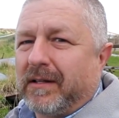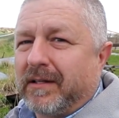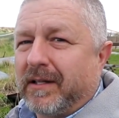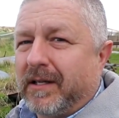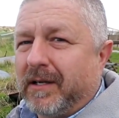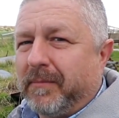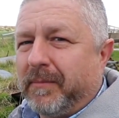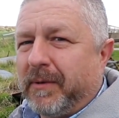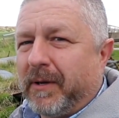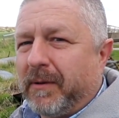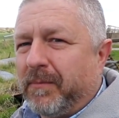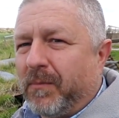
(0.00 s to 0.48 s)
a
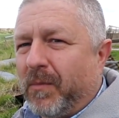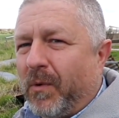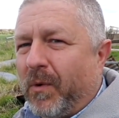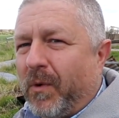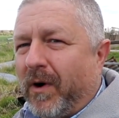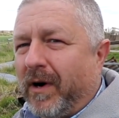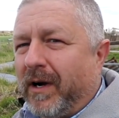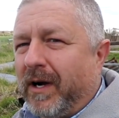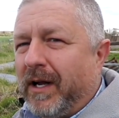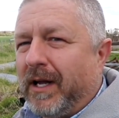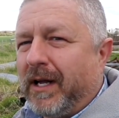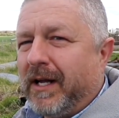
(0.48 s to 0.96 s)
little bit
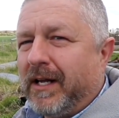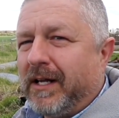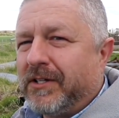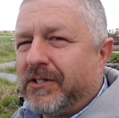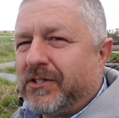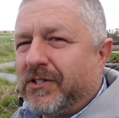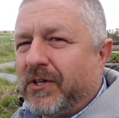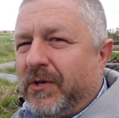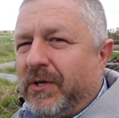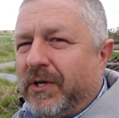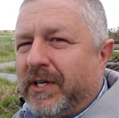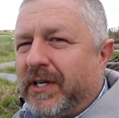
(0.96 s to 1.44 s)
more
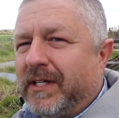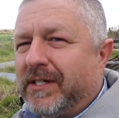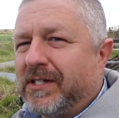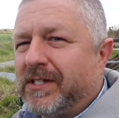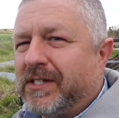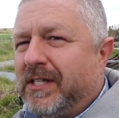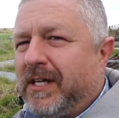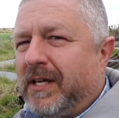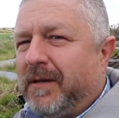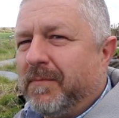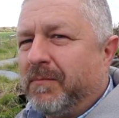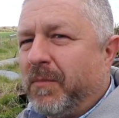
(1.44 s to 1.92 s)
so you can
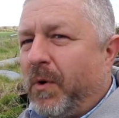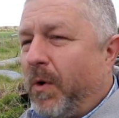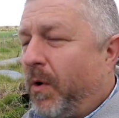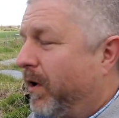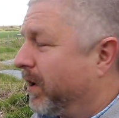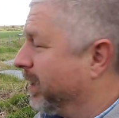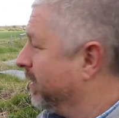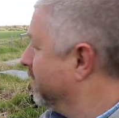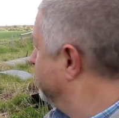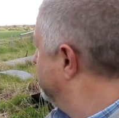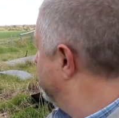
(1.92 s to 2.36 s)
see more